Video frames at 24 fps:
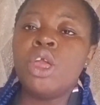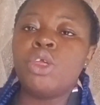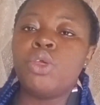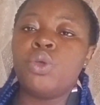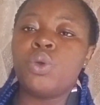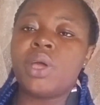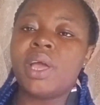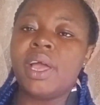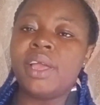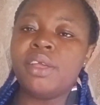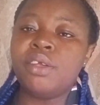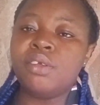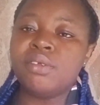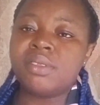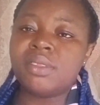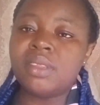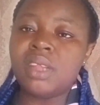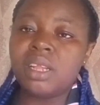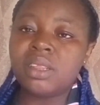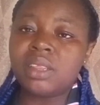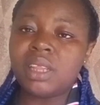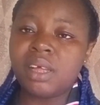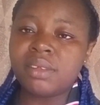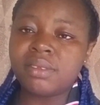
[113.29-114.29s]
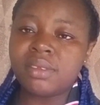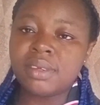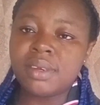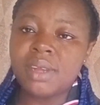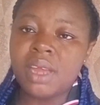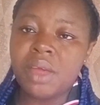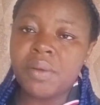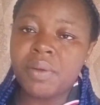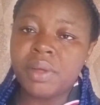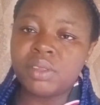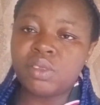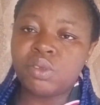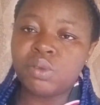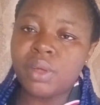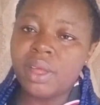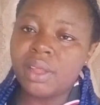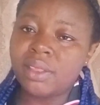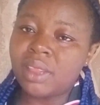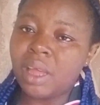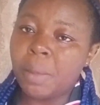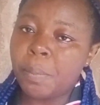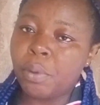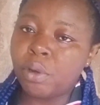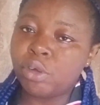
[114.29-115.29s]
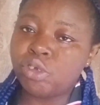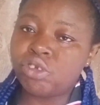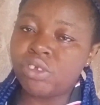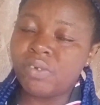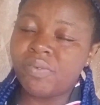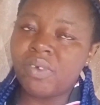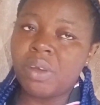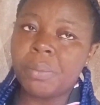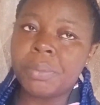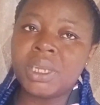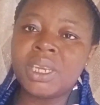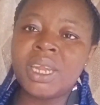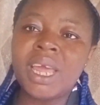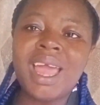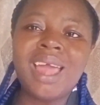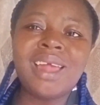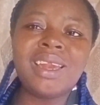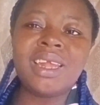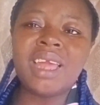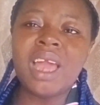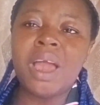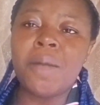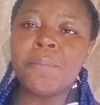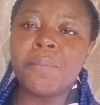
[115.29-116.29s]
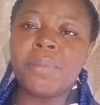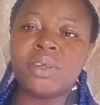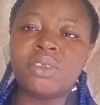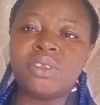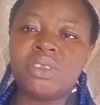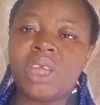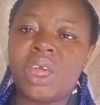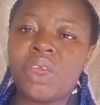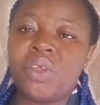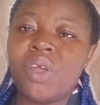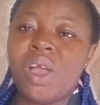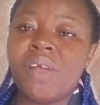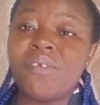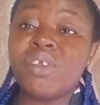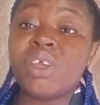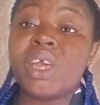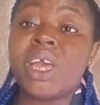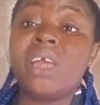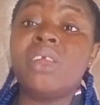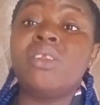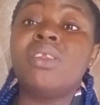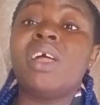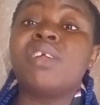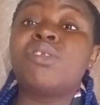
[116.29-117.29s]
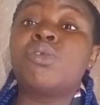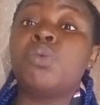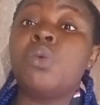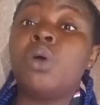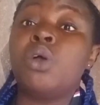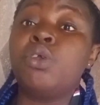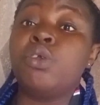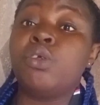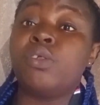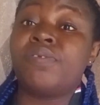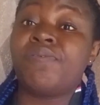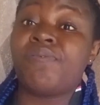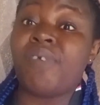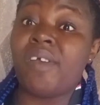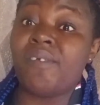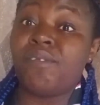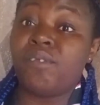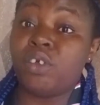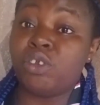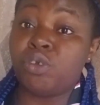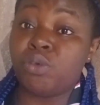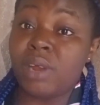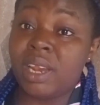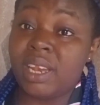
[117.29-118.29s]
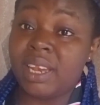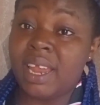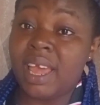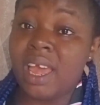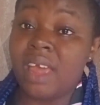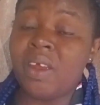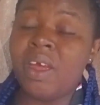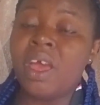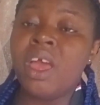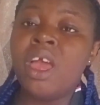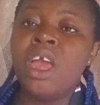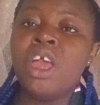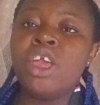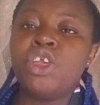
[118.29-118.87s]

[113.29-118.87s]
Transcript: You can use 10,000 naira to enter poultry farming. Any amount that you have, you can as well use 500 naira.